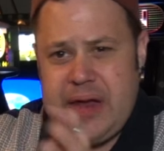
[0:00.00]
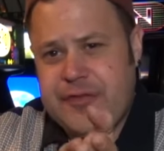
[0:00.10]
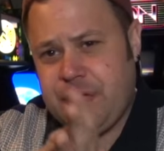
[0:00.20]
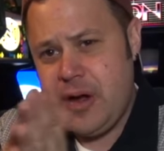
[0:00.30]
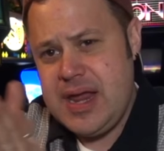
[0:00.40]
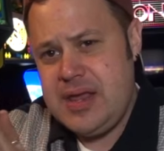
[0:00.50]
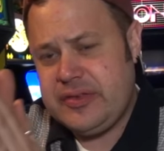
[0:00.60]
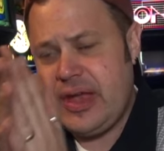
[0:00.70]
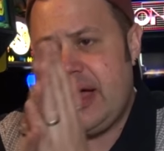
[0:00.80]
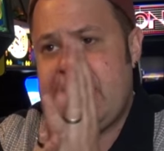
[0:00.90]
Ed
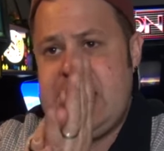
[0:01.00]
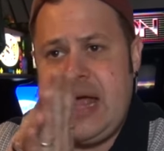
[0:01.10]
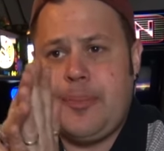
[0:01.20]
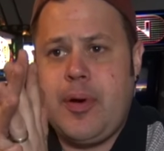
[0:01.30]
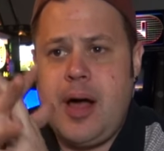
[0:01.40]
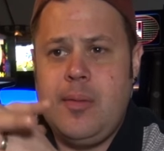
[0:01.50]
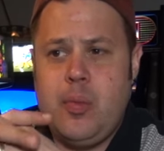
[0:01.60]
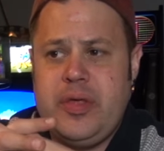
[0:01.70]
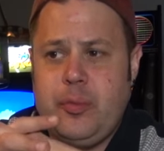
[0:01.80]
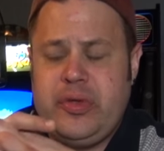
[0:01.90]
Fries uh, he had problem
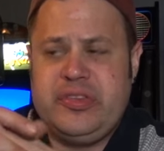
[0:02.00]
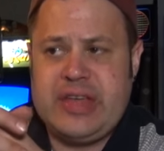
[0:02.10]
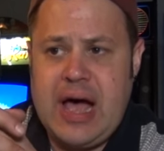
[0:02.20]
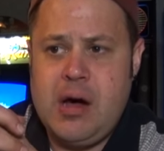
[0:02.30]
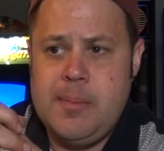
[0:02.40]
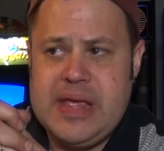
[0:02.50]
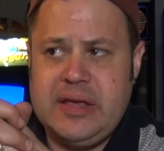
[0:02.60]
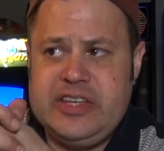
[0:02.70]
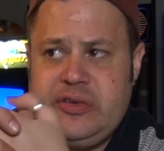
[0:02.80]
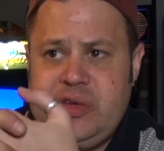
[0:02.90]
with with sound
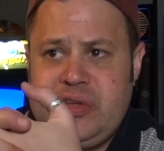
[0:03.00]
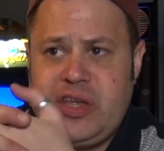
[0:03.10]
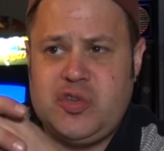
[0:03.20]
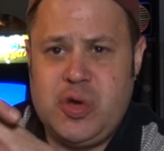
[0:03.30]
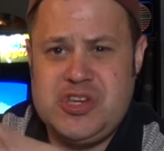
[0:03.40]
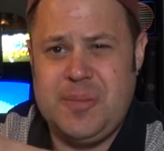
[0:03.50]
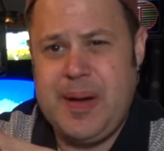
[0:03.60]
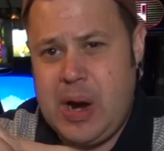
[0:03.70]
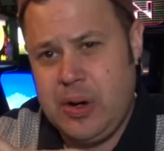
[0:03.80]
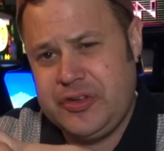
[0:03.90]
because he was using a switching
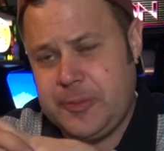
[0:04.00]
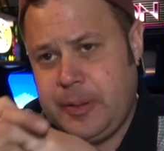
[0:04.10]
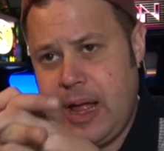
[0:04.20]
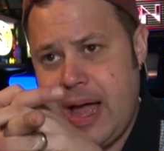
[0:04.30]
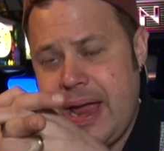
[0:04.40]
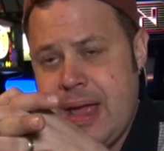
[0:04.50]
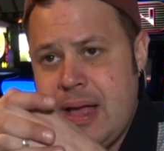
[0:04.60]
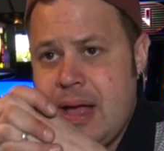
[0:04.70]
power supply.